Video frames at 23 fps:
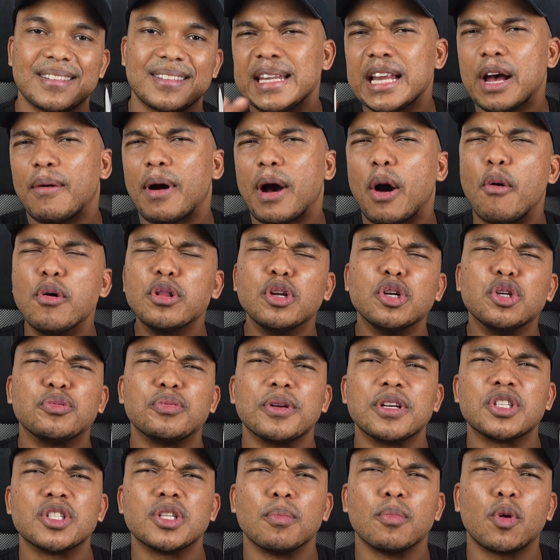Now, I want to
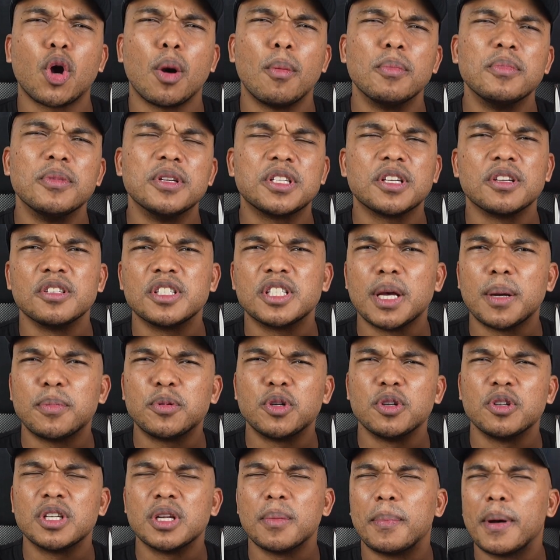address some common
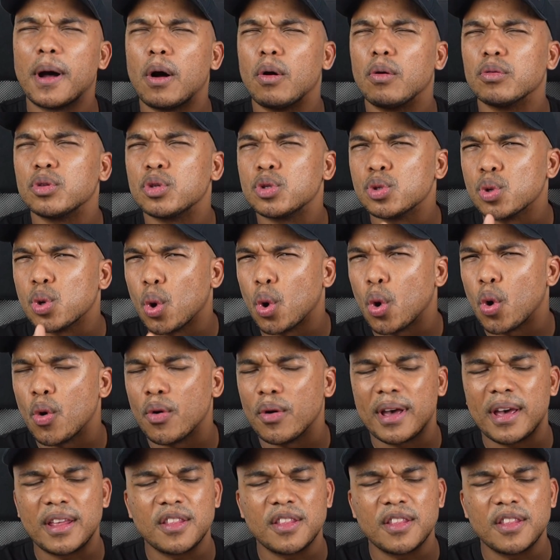misconceptions about Tor,